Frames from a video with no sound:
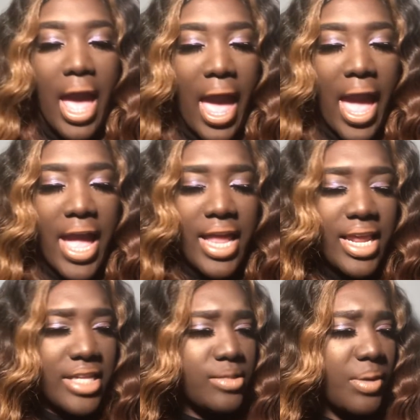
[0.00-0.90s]
And
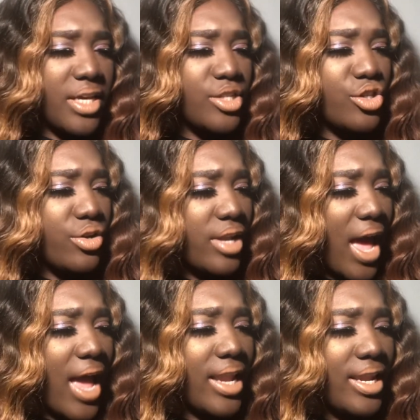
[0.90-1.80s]
it's because you're
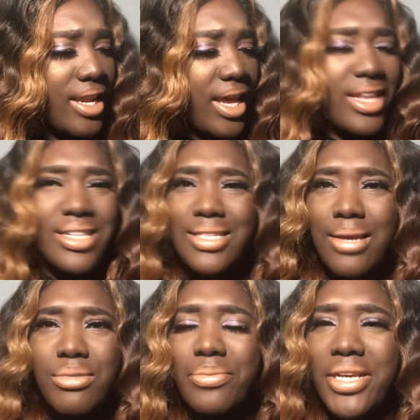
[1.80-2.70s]
not in the
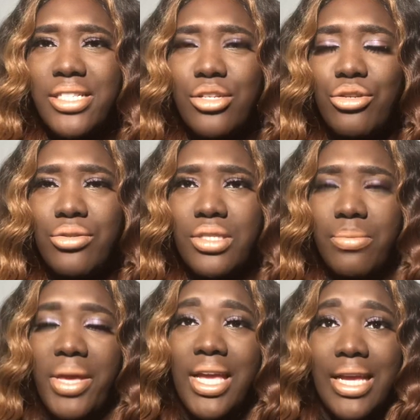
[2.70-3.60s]
same space that you used to
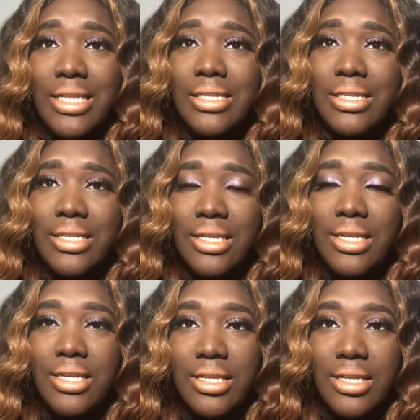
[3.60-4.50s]
be in.
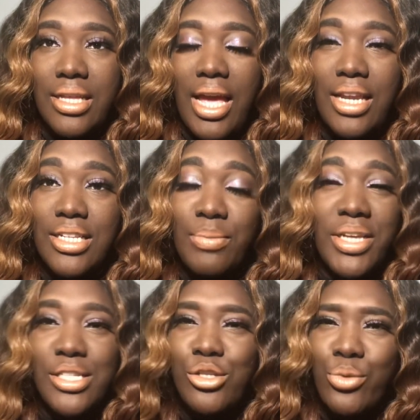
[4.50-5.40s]
And the space
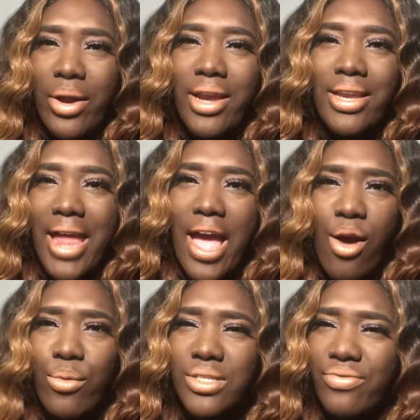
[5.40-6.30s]
that you are in
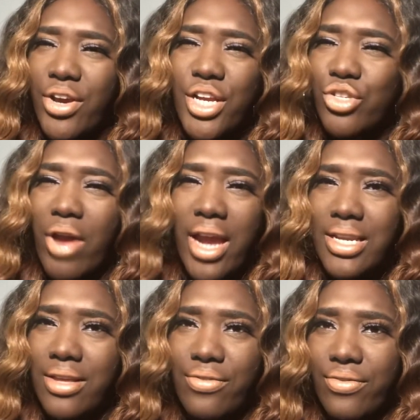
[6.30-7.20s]
now is very
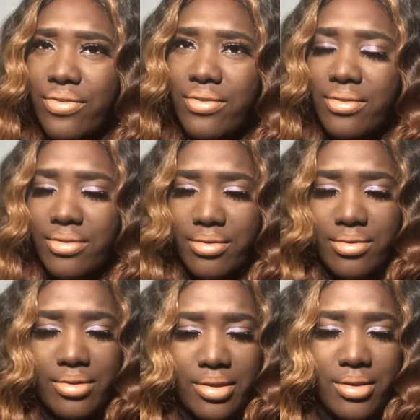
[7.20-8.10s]
attractive.
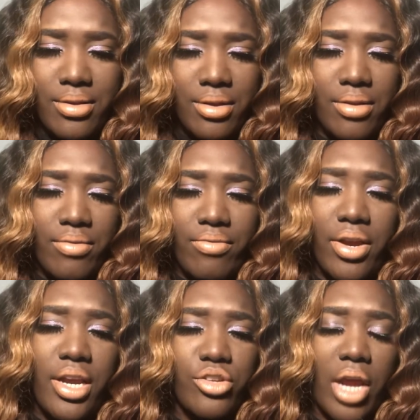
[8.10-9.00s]

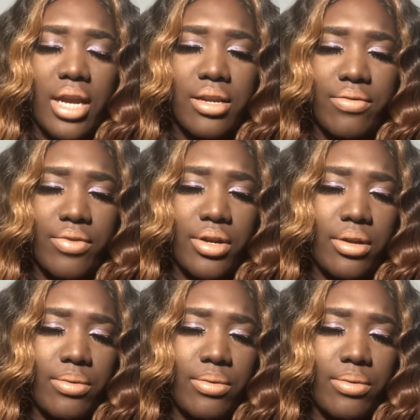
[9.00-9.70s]
Very attractive, Virgo.